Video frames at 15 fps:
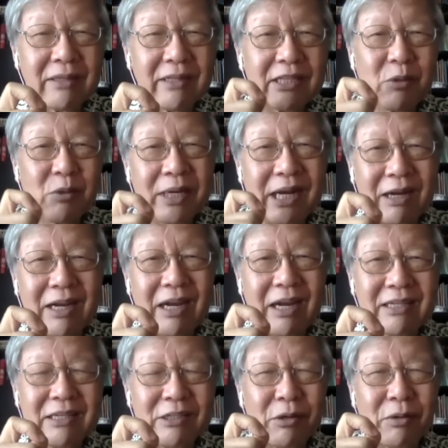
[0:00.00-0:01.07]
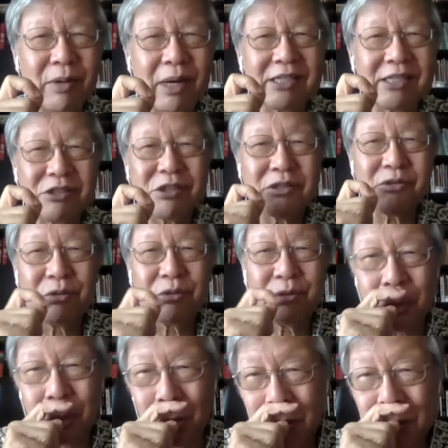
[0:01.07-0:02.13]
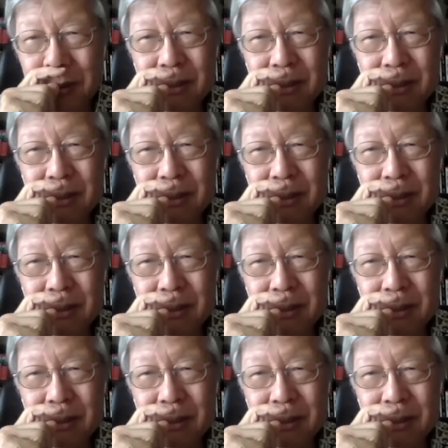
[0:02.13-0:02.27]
that's what I suggest you do.